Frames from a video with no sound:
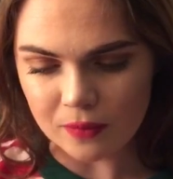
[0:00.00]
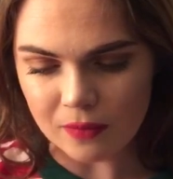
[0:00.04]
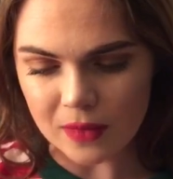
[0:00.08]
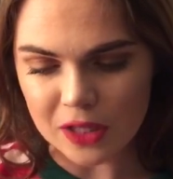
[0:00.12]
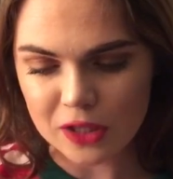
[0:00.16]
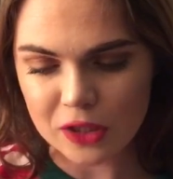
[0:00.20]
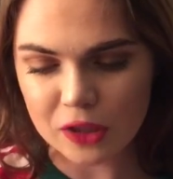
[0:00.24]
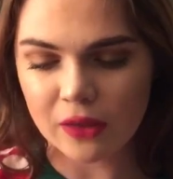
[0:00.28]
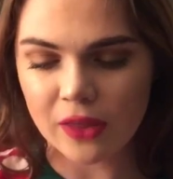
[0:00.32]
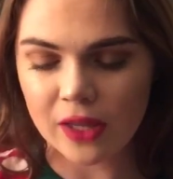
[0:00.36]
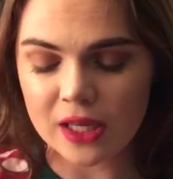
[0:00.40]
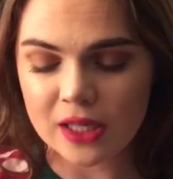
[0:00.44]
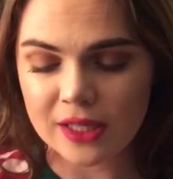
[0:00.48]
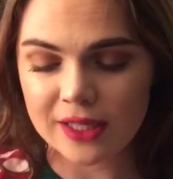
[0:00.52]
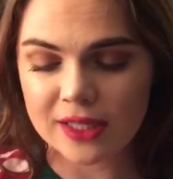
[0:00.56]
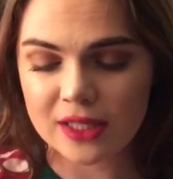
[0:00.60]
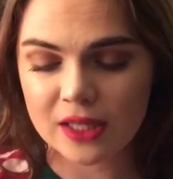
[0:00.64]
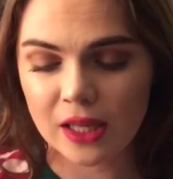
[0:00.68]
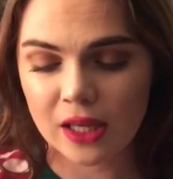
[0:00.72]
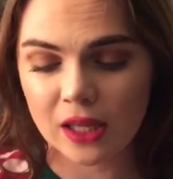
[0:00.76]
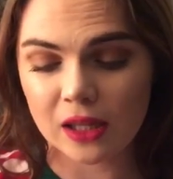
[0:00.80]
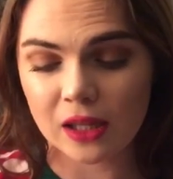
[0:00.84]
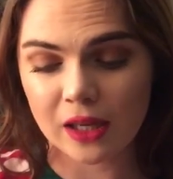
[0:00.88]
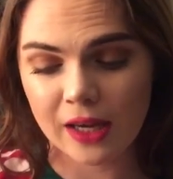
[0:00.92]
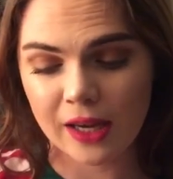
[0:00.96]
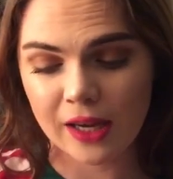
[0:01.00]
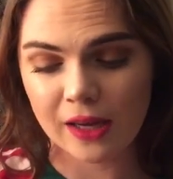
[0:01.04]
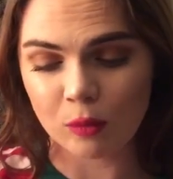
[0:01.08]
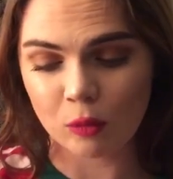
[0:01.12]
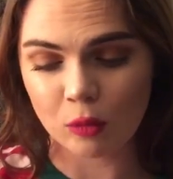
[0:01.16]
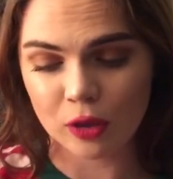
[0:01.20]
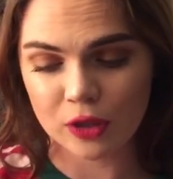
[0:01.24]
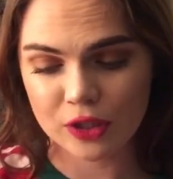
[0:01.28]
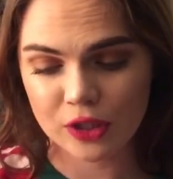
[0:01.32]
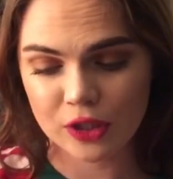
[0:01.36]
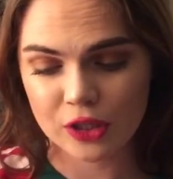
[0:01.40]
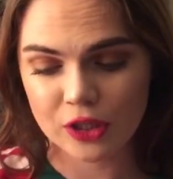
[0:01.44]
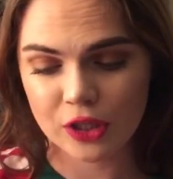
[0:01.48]
So this is the Clinique
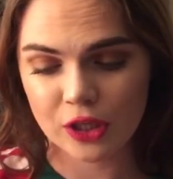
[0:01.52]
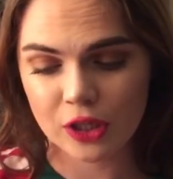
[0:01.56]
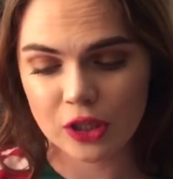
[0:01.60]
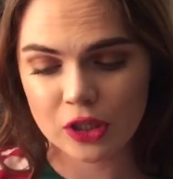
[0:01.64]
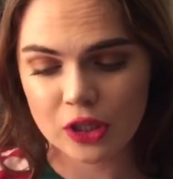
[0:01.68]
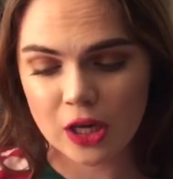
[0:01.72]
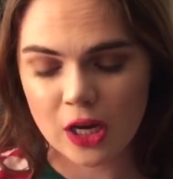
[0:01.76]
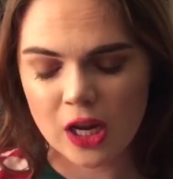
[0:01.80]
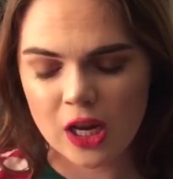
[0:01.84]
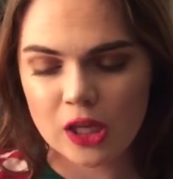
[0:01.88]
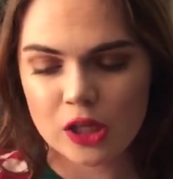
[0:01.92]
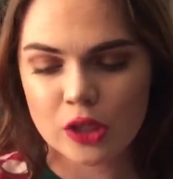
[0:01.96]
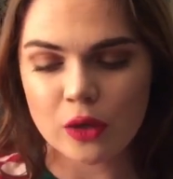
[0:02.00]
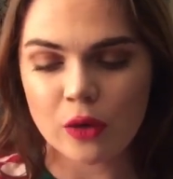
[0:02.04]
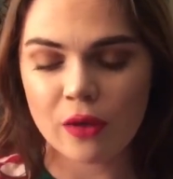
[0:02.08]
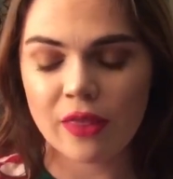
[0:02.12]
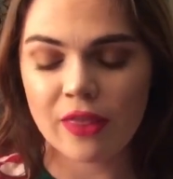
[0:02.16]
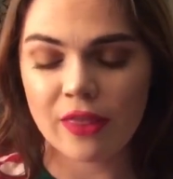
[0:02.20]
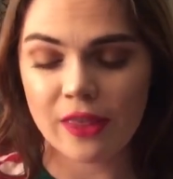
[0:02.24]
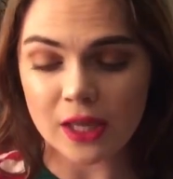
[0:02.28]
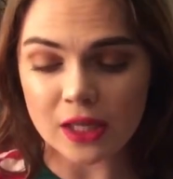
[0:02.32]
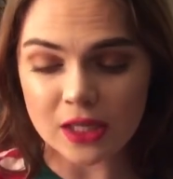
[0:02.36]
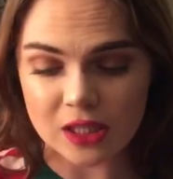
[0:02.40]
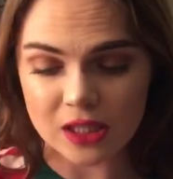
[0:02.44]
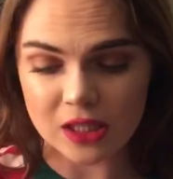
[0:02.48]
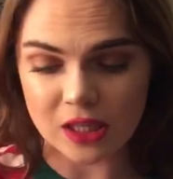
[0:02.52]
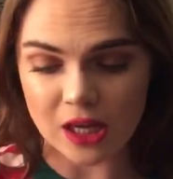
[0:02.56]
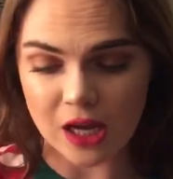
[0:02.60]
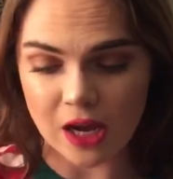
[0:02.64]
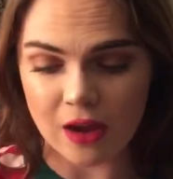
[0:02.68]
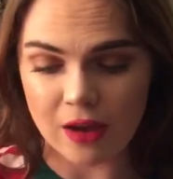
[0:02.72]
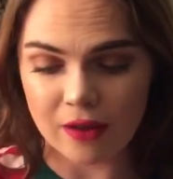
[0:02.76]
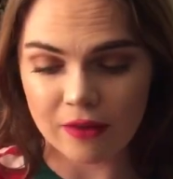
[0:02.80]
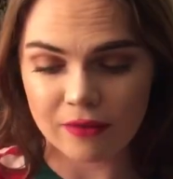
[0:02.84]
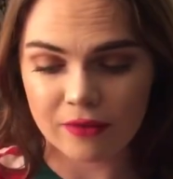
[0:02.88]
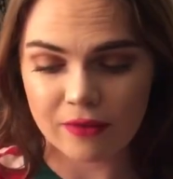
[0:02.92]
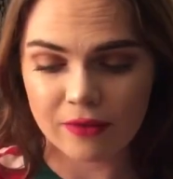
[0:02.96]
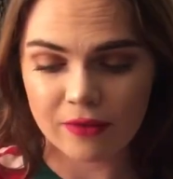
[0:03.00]
Moisture Surge. So this
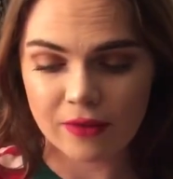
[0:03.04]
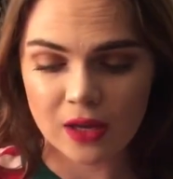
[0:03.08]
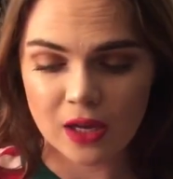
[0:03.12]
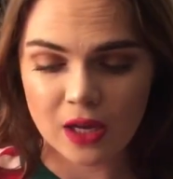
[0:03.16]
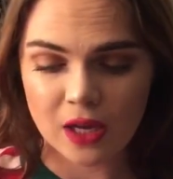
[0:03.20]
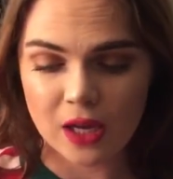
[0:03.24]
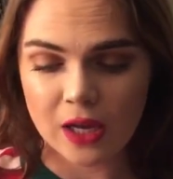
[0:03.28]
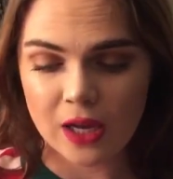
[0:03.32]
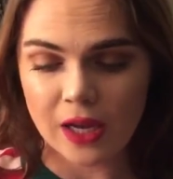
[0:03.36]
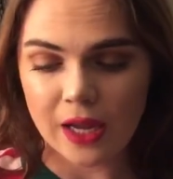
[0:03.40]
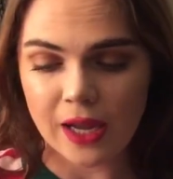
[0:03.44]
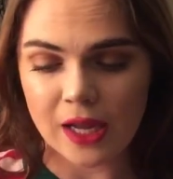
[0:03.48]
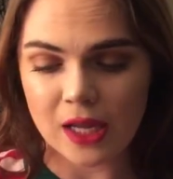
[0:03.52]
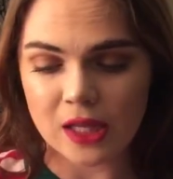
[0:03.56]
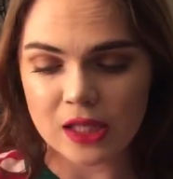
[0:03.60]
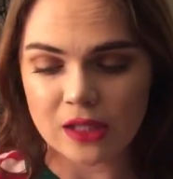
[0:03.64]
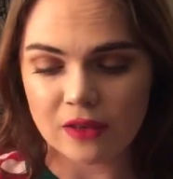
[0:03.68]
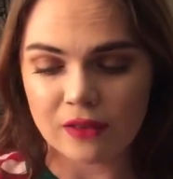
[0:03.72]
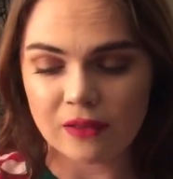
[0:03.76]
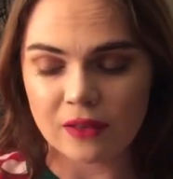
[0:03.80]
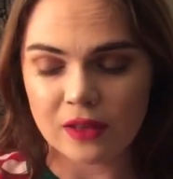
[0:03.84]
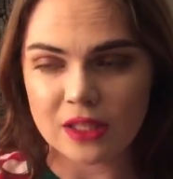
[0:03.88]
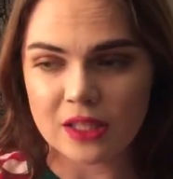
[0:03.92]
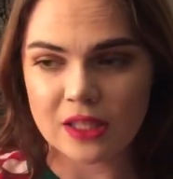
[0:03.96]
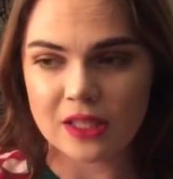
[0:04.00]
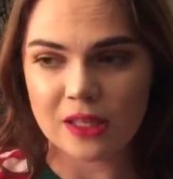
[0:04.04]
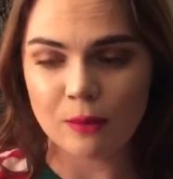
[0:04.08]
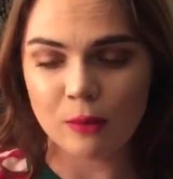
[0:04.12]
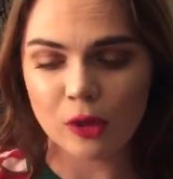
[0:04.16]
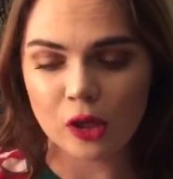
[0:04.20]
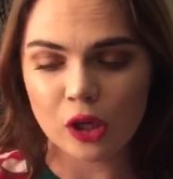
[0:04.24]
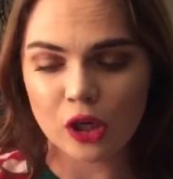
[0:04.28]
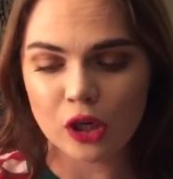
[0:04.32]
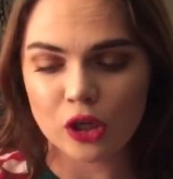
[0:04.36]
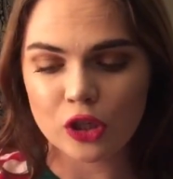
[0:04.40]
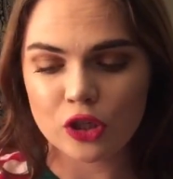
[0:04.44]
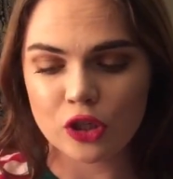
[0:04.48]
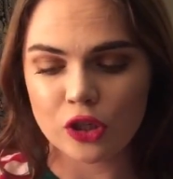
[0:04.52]
stuff is
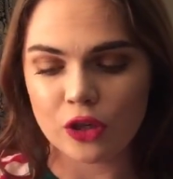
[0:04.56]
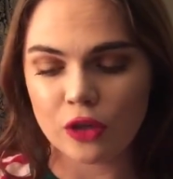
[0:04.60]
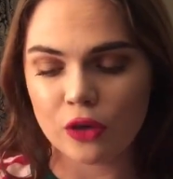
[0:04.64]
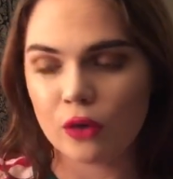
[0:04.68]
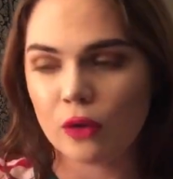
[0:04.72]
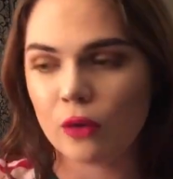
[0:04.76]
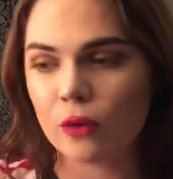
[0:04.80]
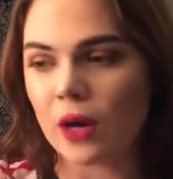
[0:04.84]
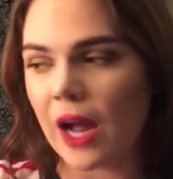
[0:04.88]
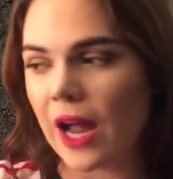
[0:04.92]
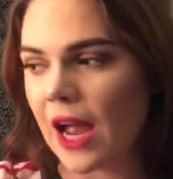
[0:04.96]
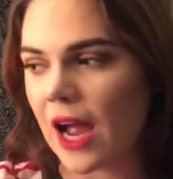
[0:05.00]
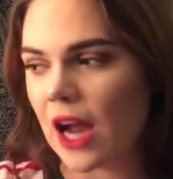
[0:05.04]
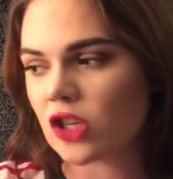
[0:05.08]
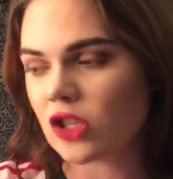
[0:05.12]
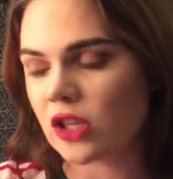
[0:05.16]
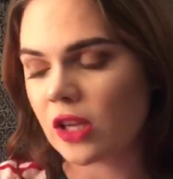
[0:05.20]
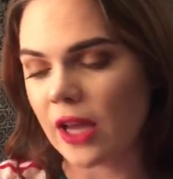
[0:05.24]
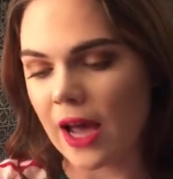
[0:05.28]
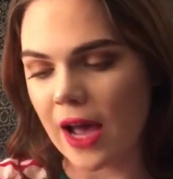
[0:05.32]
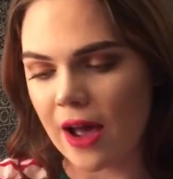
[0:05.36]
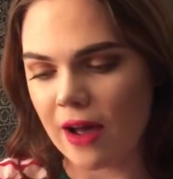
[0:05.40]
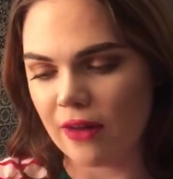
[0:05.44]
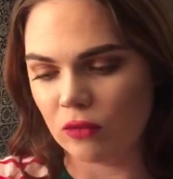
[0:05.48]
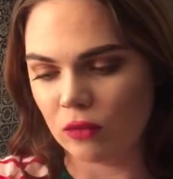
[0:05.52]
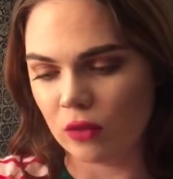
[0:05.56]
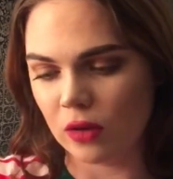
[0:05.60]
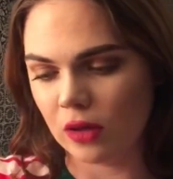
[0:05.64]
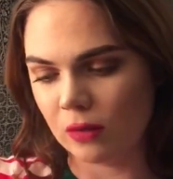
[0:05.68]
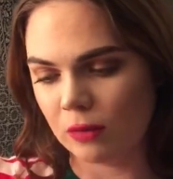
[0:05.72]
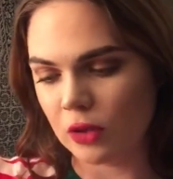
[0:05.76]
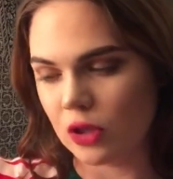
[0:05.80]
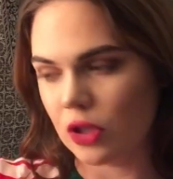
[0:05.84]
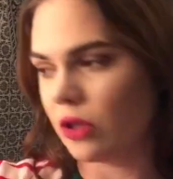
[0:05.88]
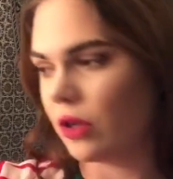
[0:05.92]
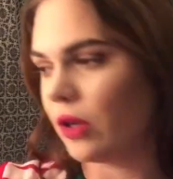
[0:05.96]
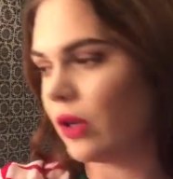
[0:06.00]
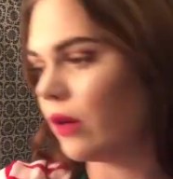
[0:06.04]
similar to, I actually have one, let
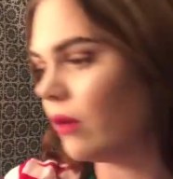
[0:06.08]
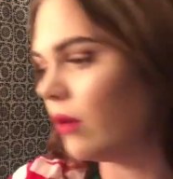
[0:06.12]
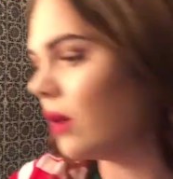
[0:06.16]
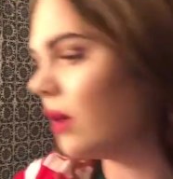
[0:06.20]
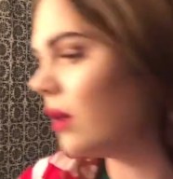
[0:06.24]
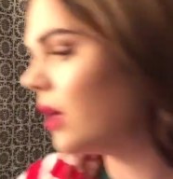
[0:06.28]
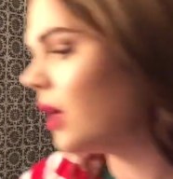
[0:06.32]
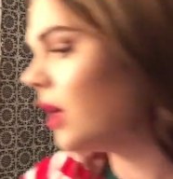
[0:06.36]
me show you.